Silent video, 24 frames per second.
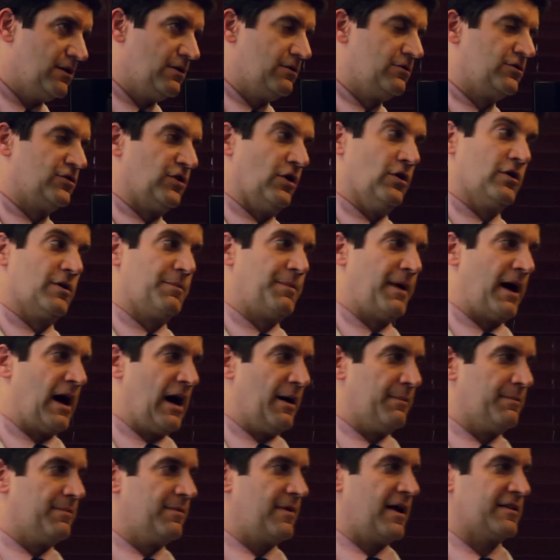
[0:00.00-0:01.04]
soda
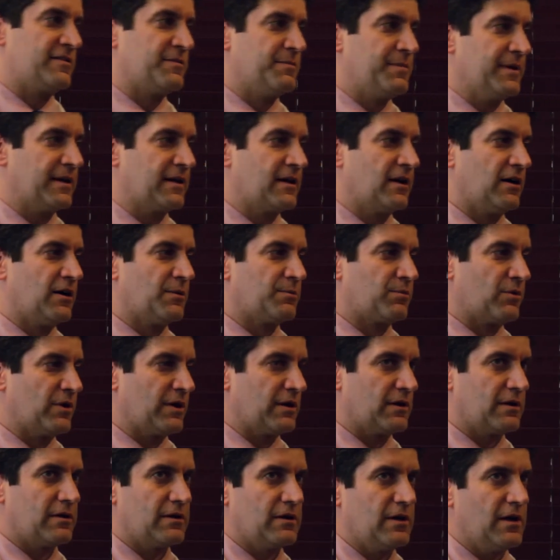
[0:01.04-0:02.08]
pop, that's a big
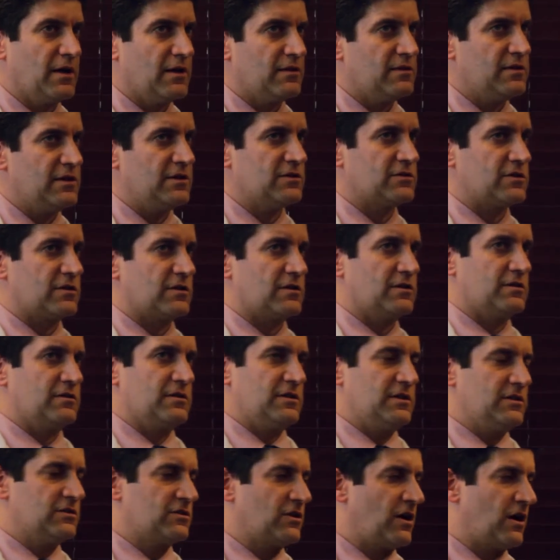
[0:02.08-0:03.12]
culprit. These
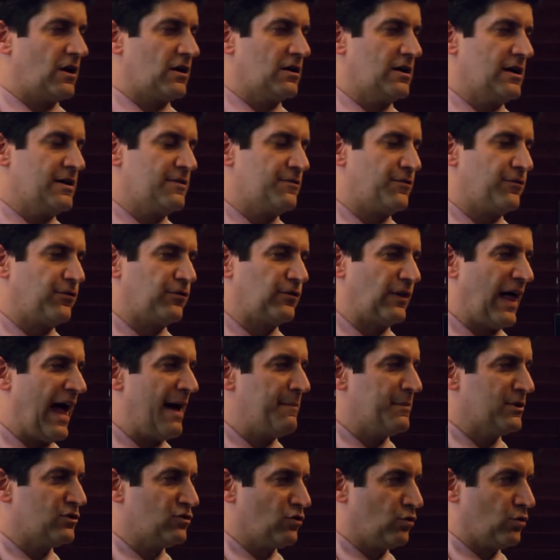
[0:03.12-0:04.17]
are
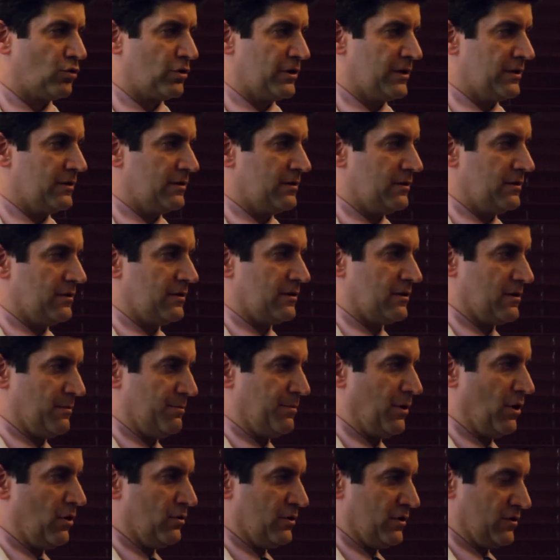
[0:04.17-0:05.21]
inflammatory
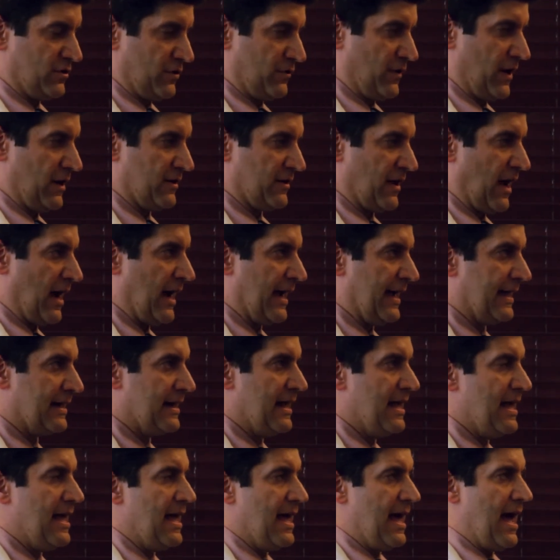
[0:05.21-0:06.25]
components of our diet.
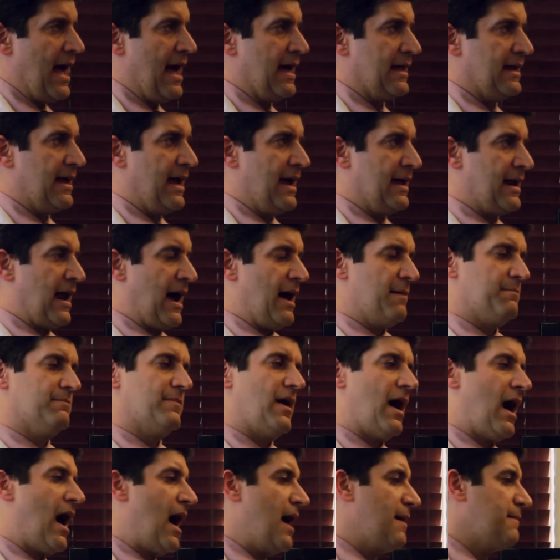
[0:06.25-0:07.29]
And
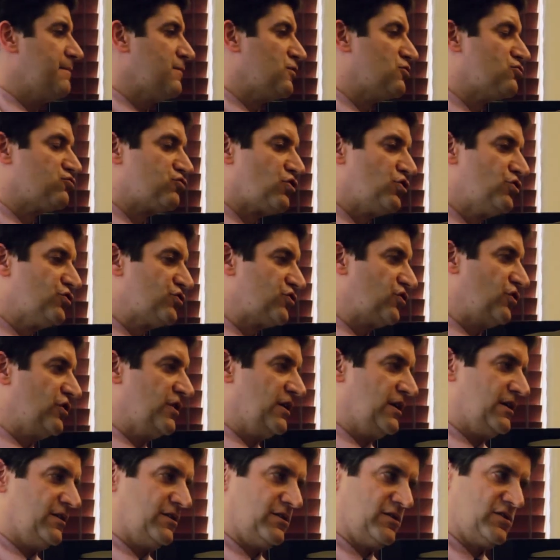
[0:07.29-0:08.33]
I'm
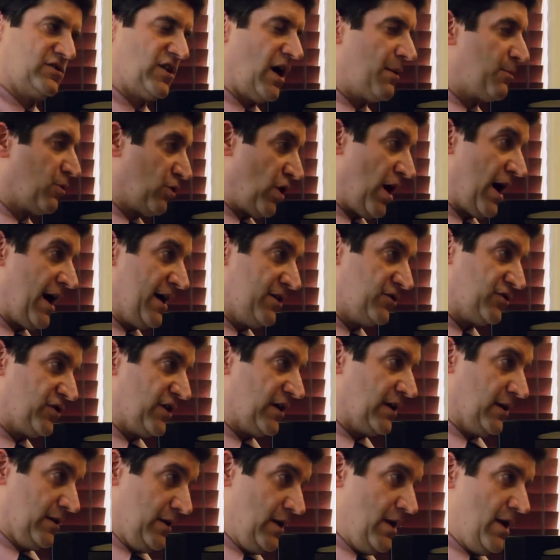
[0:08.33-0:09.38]
grossly
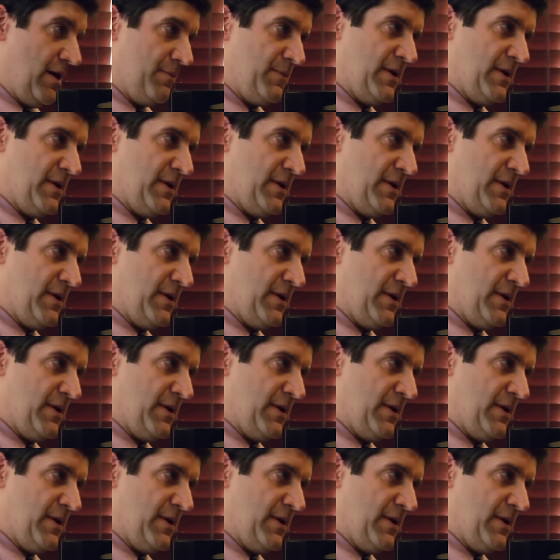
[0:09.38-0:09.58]
summarizing. I